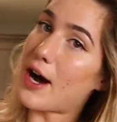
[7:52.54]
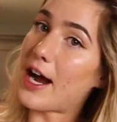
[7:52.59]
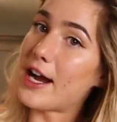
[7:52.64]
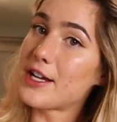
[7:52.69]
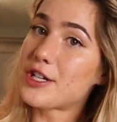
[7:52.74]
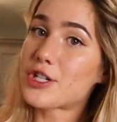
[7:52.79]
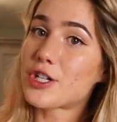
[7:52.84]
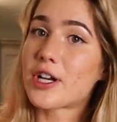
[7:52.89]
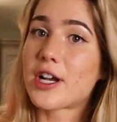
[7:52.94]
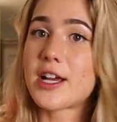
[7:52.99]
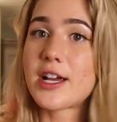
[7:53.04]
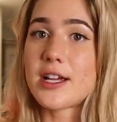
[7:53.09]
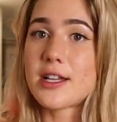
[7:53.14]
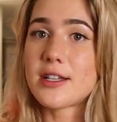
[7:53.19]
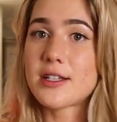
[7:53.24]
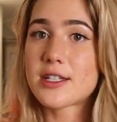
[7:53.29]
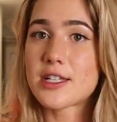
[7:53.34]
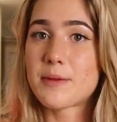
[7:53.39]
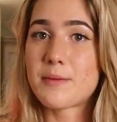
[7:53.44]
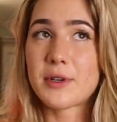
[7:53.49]
I
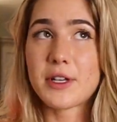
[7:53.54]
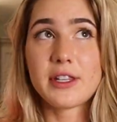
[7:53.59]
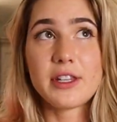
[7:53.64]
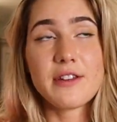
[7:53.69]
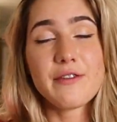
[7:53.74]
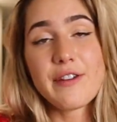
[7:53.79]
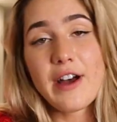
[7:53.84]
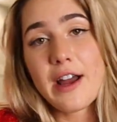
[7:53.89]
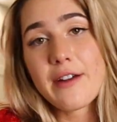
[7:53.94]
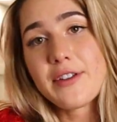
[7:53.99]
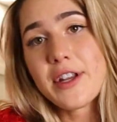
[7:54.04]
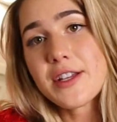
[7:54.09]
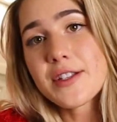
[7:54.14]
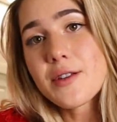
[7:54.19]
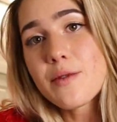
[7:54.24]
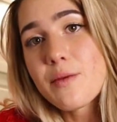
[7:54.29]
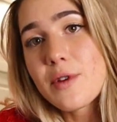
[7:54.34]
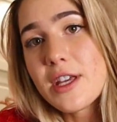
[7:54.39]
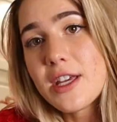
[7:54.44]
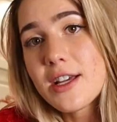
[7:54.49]
train typically 5 days
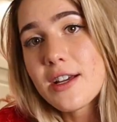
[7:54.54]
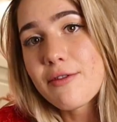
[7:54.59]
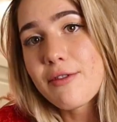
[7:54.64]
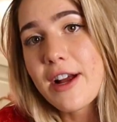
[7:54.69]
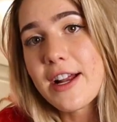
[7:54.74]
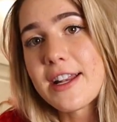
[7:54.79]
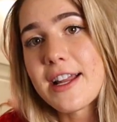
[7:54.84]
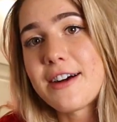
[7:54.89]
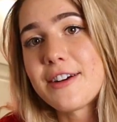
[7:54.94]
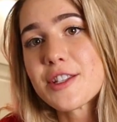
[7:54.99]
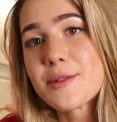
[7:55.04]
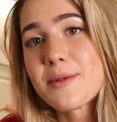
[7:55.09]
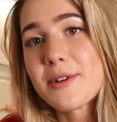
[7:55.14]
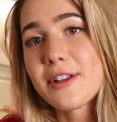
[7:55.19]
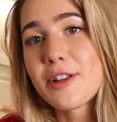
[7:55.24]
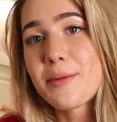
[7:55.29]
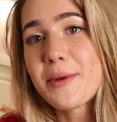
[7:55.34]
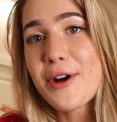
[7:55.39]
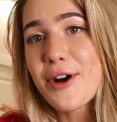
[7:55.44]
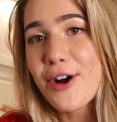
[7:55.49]
a week. Right now it's been a
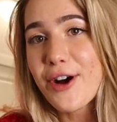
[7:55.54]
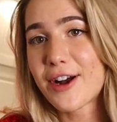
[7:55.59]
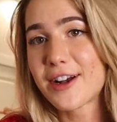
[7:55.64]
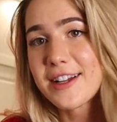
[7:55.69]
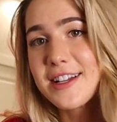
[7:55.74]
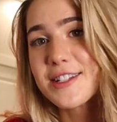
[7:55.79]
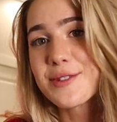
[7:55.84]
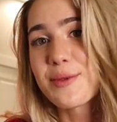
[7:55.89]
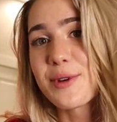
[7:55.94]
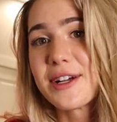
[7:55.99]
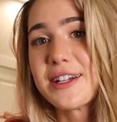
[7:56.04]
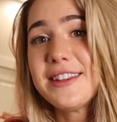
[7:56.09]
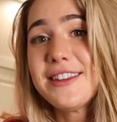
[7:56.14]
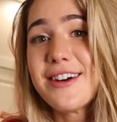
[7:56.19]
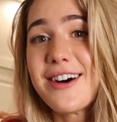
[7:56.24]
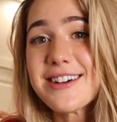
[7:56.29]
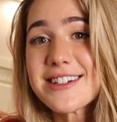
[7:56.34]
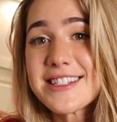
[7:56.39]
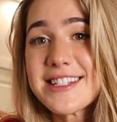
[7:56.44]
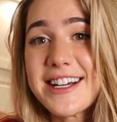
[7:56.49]
little bit hard because we're in
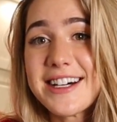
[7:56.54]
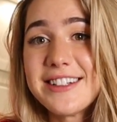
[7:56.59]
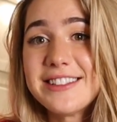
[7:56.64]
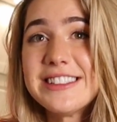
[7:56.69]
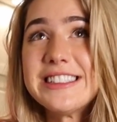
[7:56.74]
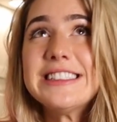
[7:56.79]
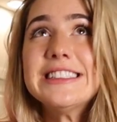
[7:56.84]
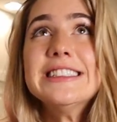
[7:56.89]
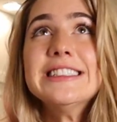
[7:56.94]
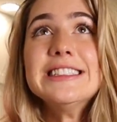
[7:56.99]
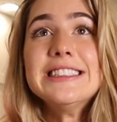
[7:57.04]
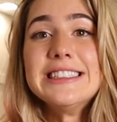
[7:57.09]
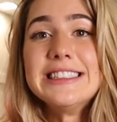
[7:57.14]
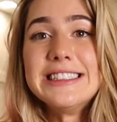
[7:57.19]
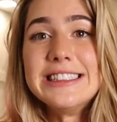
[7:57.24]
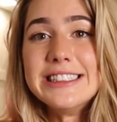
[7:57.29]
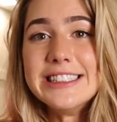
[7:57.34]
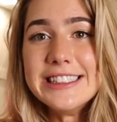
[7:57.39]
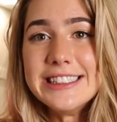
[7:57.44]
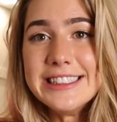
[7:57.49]
lockdown,
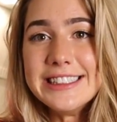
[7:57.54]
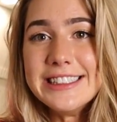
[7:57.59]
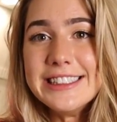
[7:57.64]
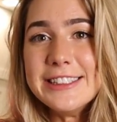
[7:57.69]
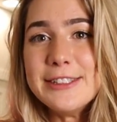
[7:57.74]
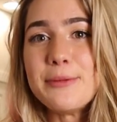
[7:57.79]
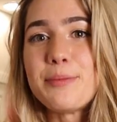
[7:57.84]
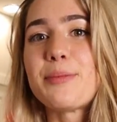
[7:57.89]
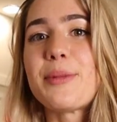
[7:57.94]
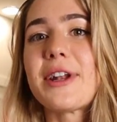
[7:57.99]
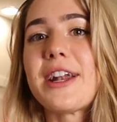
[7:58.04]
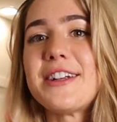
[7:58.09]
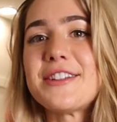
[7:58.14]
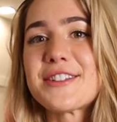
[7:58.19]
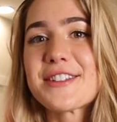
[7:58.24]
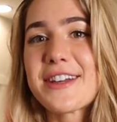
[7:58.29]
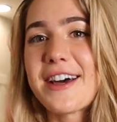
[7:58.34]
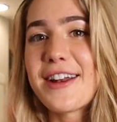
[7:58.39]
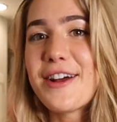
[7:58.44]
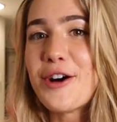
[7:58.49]
but I
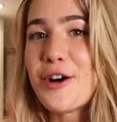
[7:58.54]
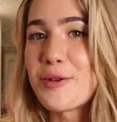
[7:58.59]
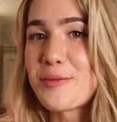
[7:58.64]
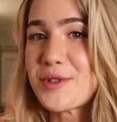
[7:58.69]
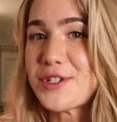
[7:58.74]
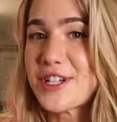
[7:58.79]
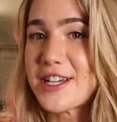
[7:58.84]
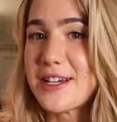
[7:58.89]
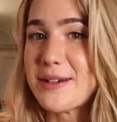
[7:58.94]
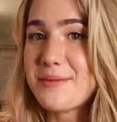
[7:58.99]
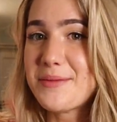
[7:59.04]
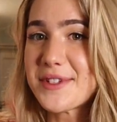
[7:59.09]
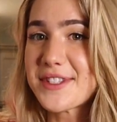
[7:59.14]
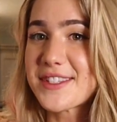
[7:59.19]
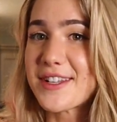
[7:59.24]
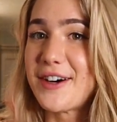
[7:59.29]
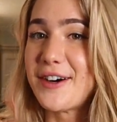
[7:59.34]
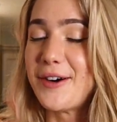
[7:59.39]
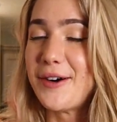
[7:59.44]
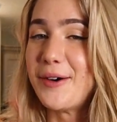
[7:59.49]
just got a home gym.
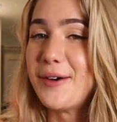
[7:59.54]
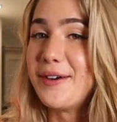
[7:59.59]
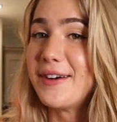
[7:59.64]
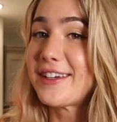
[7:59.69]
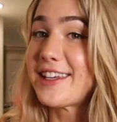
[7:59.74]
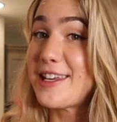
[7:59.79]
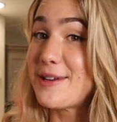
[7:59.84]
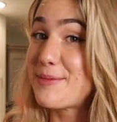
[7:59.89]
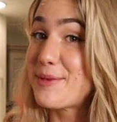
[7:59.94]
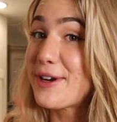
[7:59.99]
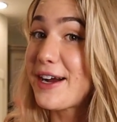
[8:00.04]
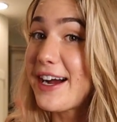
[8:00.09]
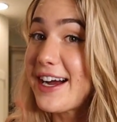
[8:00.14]
So keep your